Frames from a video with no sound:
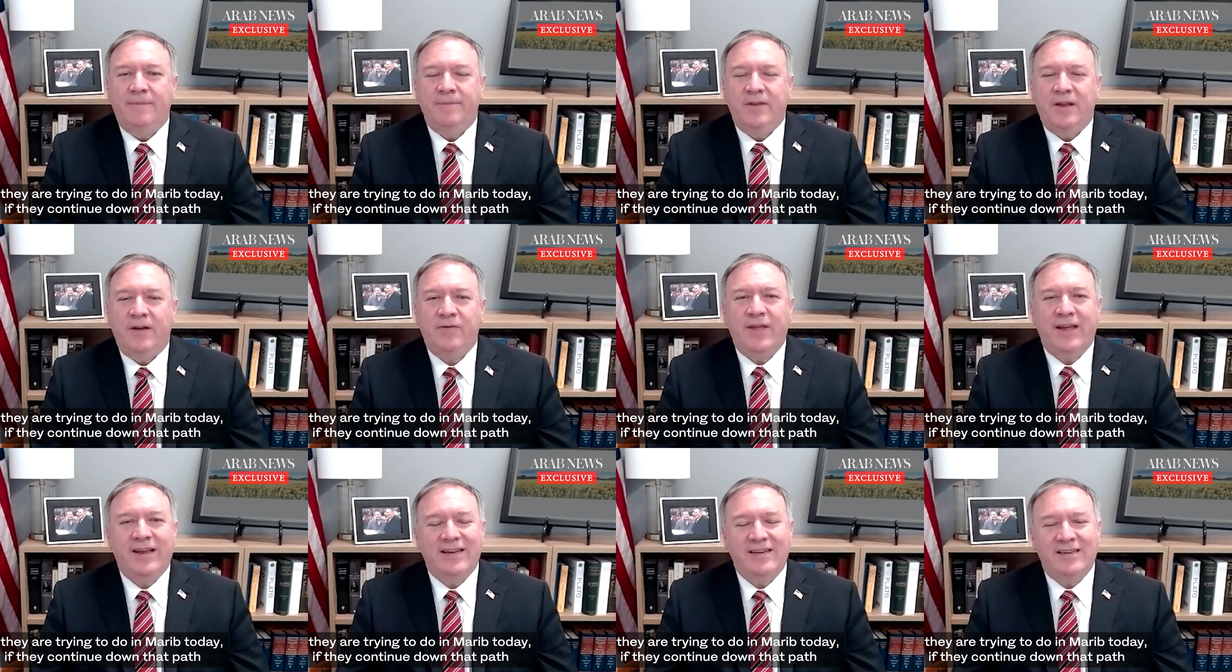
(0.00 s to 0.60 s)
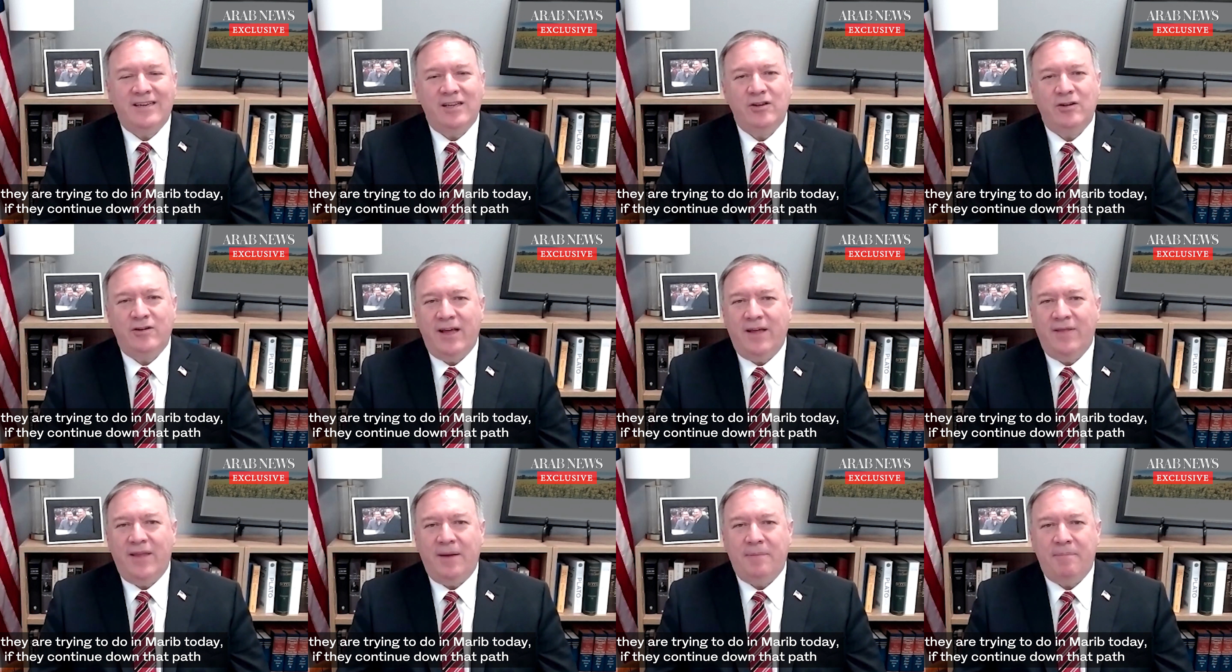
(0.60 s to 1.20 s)
if they continue
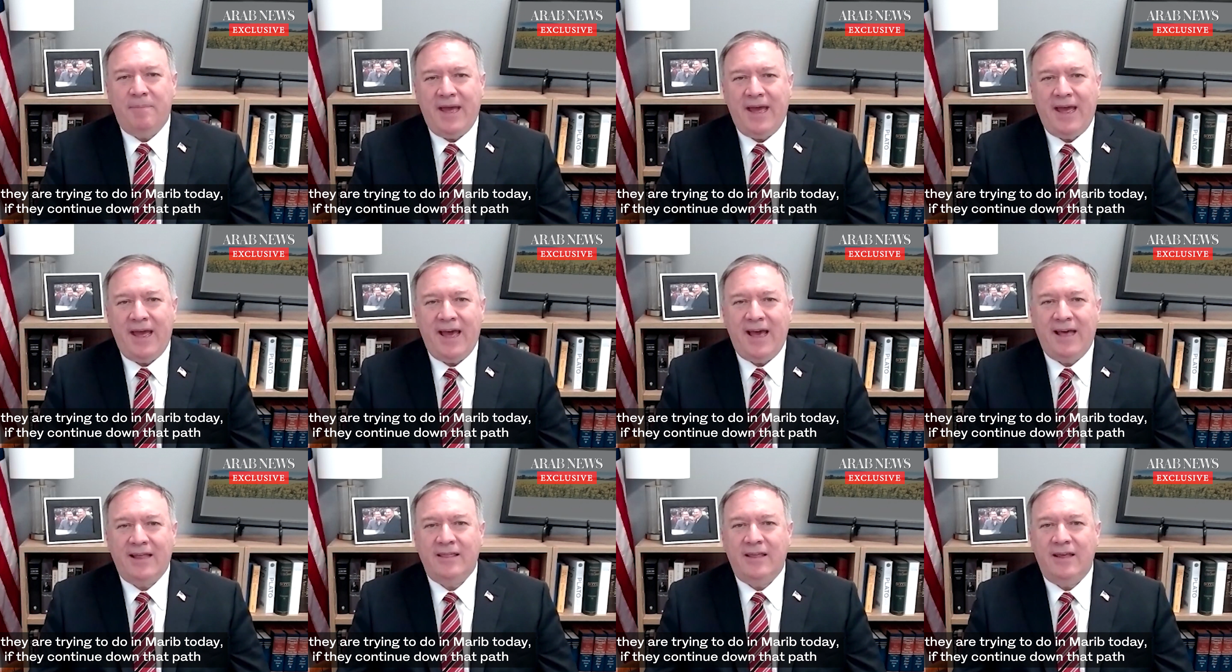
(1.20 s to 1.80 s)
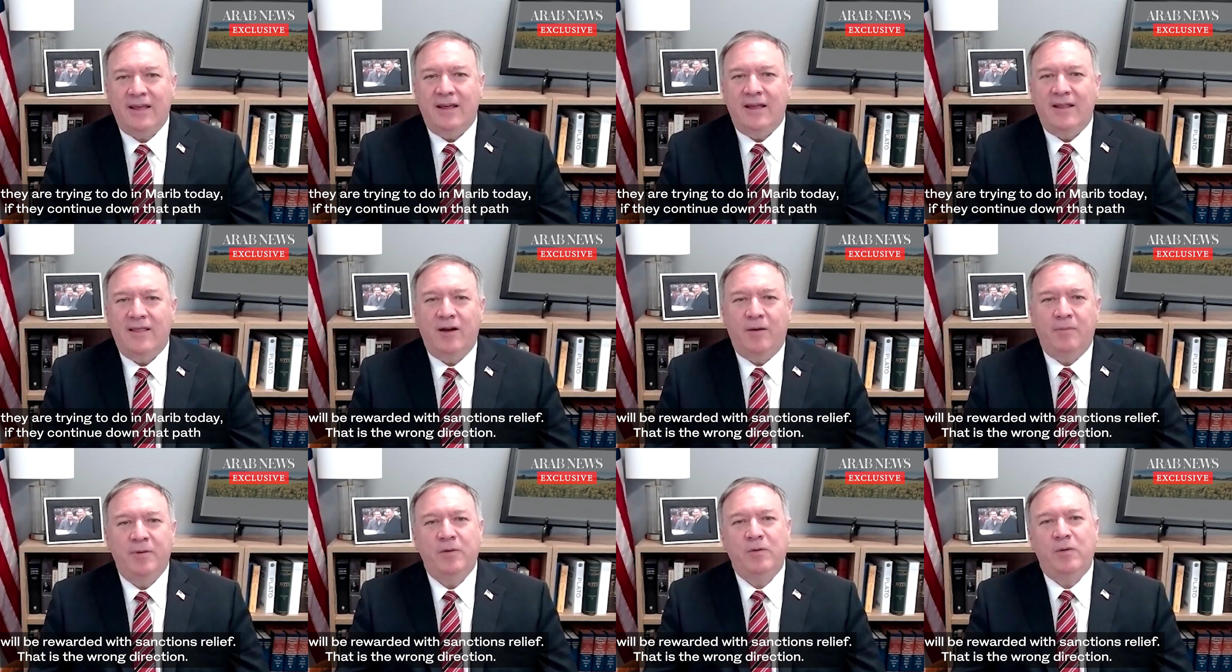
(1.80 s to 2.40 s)
down that path,
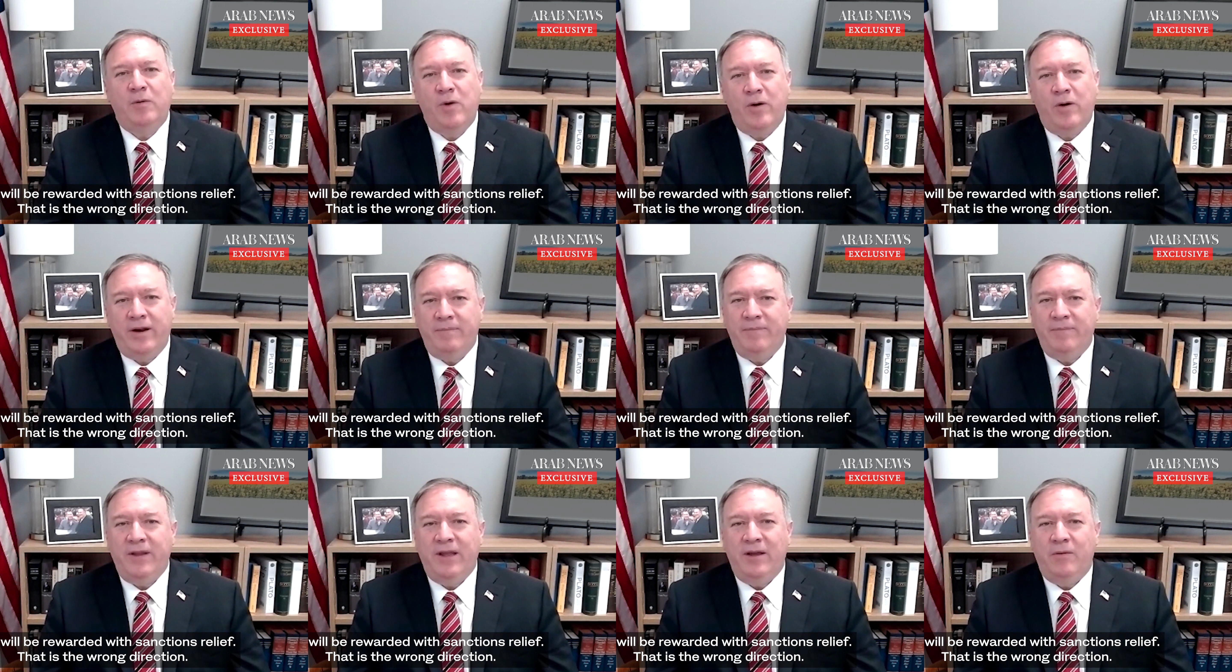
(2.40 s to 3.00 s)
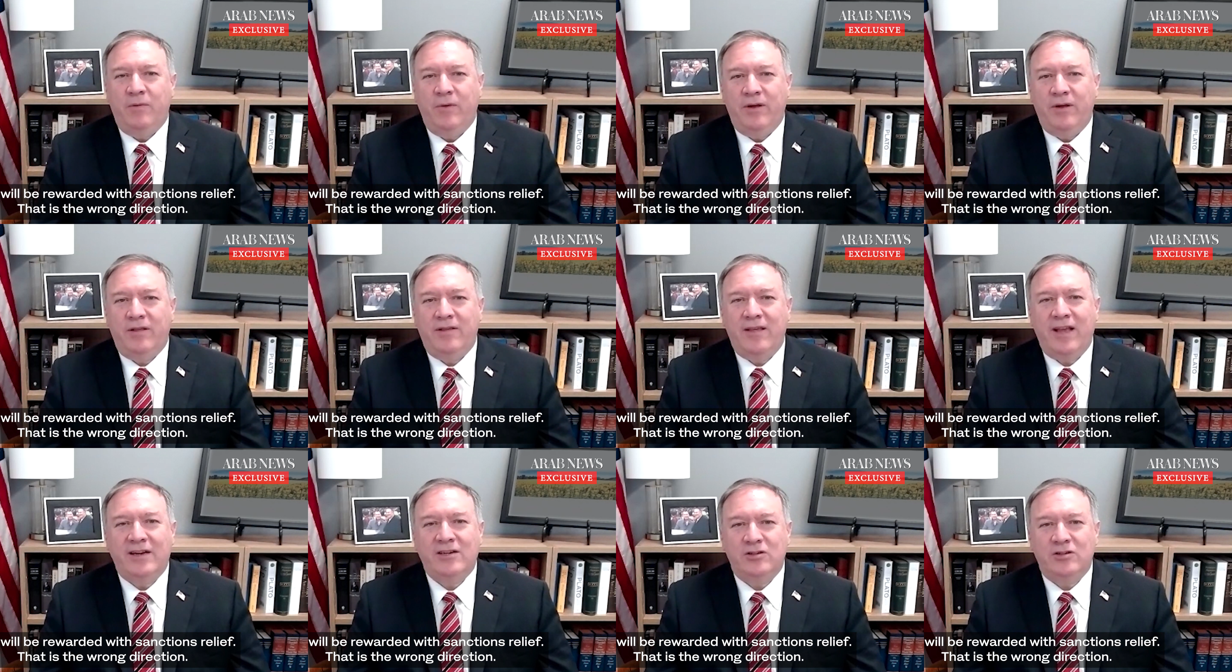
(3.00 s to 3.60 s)
they'll be rewarded with
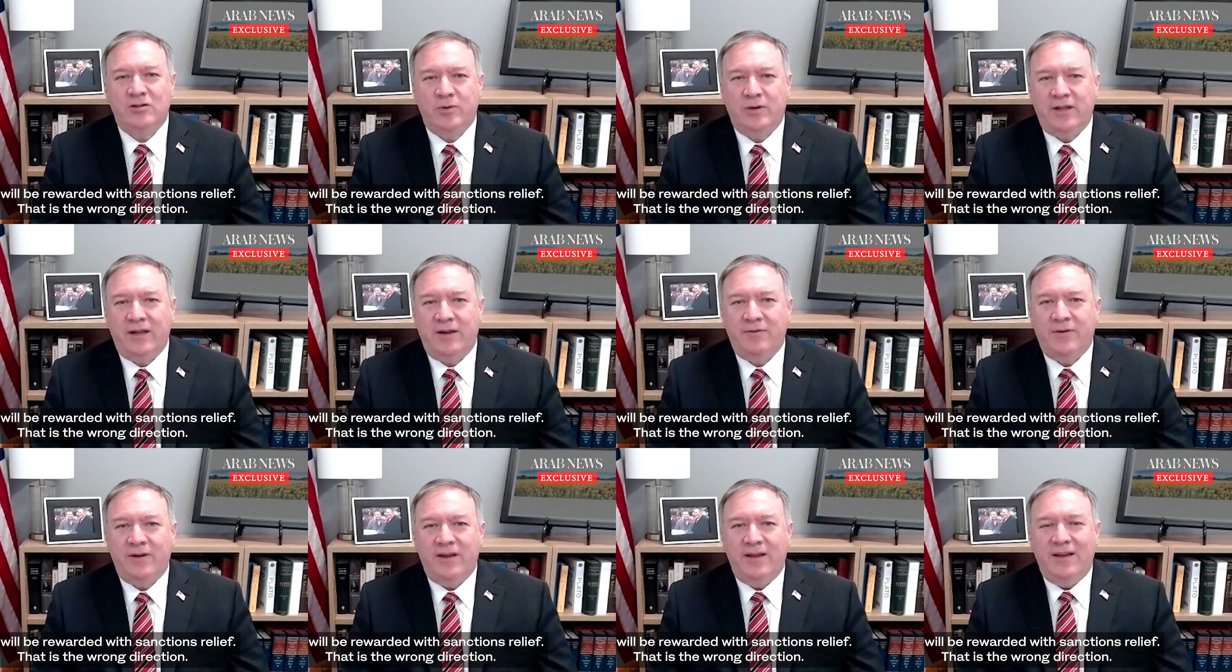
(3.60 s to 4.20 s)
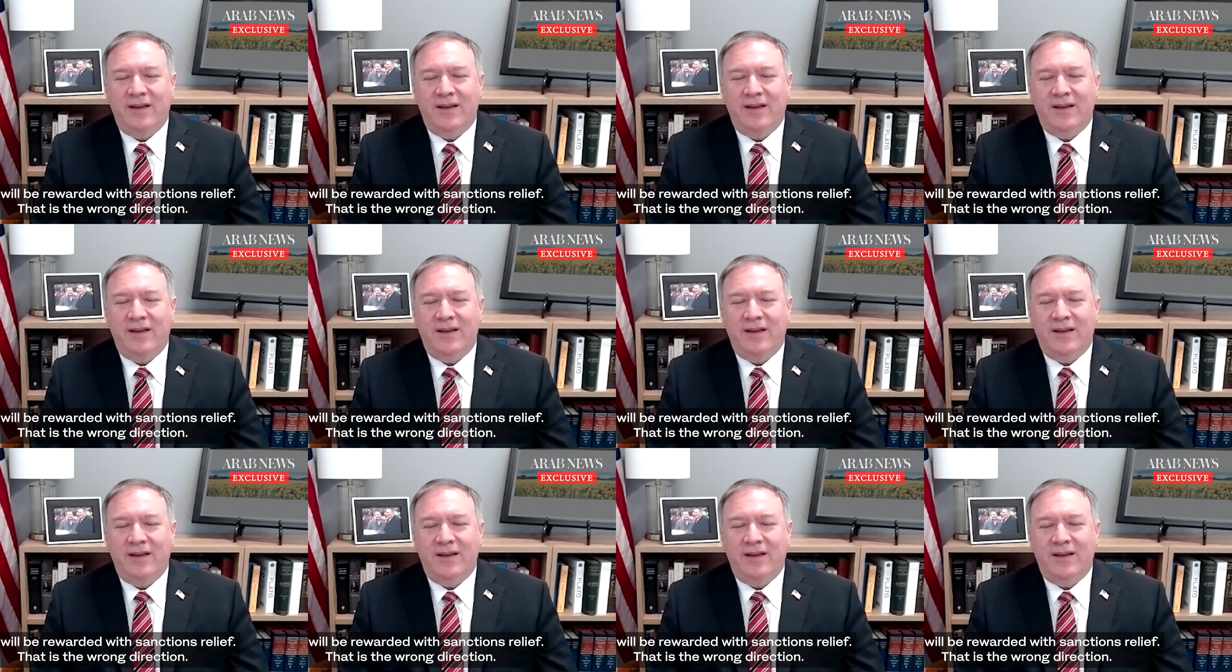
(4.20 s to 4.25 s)
sanctions relief.